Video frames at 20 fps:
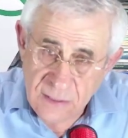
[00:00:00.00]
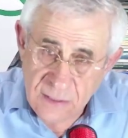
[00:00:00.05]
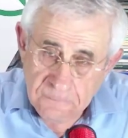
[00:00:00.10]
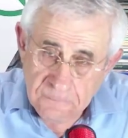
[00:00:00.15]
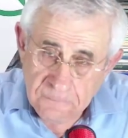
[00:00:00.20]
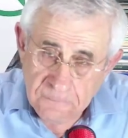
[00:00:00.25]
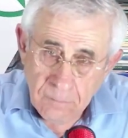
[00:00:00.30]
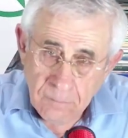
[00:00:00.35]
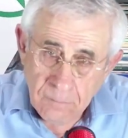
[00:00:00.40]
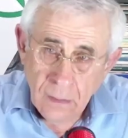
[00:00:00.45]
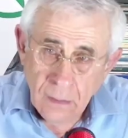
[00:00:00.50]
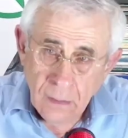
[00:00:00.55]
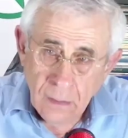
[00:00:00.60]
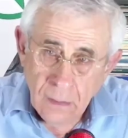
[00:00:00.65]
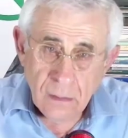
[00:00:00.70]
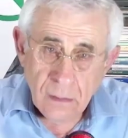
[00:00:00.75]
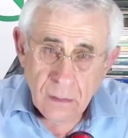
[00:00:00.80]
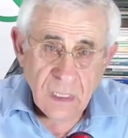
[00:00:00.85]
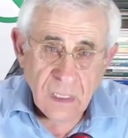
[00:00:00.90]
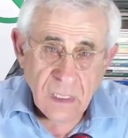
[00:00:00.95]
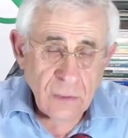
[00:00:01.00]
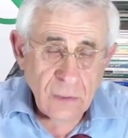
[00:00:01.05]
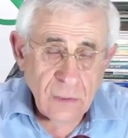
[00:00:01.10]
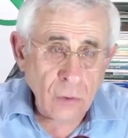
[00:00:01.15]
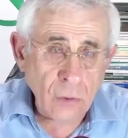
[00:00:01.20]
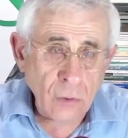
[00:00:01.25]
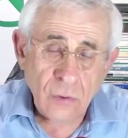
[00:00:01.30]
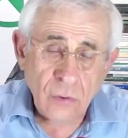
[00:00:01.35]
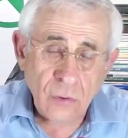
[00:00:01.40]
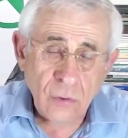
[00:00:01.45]
they don't consider
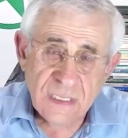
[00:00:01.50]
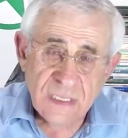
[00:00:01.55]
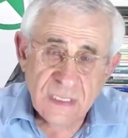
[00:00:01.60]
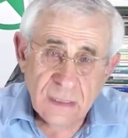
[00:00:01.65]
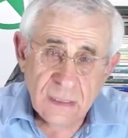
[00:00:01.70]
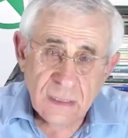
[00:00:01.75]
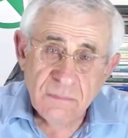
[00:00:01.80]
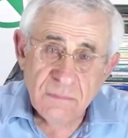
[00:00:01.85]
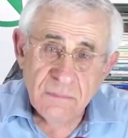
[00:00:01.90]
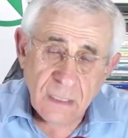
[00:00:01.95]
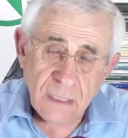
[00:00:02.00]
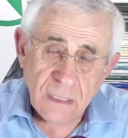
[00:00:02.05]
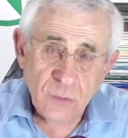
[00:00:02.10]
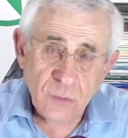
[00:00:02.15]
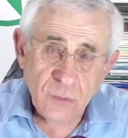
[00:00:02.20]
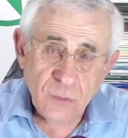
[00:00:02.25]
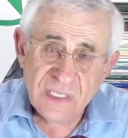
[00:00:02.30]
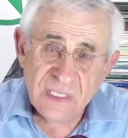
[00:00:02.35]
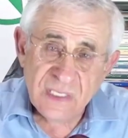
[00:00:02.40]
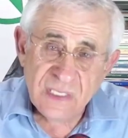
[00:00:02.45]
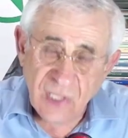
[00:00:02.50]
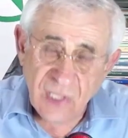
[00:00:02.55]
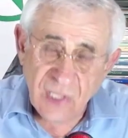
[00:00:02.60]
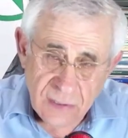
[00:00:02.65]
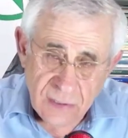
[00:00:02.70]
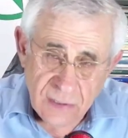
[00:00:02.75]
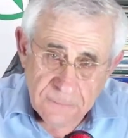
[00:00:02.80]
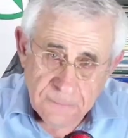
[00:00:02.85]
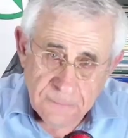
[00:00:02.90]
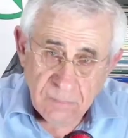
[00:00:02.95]
themselves to be states.
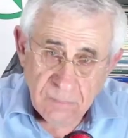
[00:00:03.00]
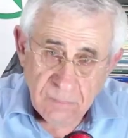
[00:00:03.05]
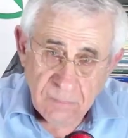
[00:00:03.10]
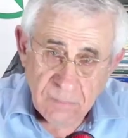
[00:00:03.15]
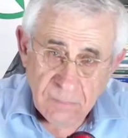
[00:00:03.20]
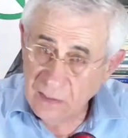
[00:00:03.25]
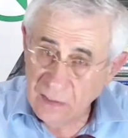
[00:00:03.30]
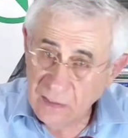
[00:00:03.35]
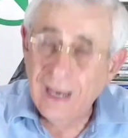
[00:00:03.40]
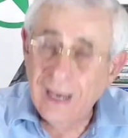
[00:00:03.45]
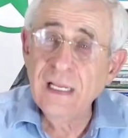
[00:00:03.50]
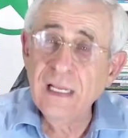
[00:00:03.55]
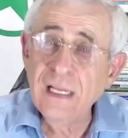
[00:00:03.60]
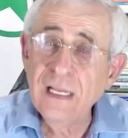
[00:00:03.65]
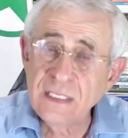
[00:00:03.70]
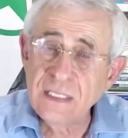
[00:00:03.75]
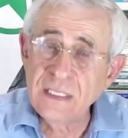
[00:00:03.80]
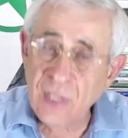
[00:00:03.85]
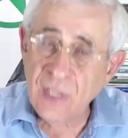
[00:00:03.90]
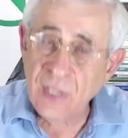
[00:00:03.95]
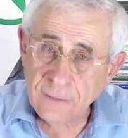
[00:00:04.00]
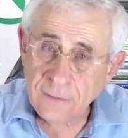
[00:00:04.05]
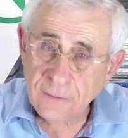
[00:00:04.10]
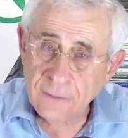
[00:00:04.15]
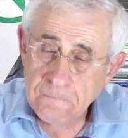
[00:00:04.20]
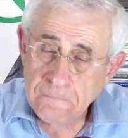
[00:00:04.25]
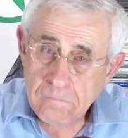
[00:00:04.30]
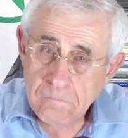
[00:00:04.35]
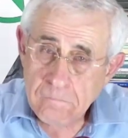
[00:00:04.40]
Iran is a state, but the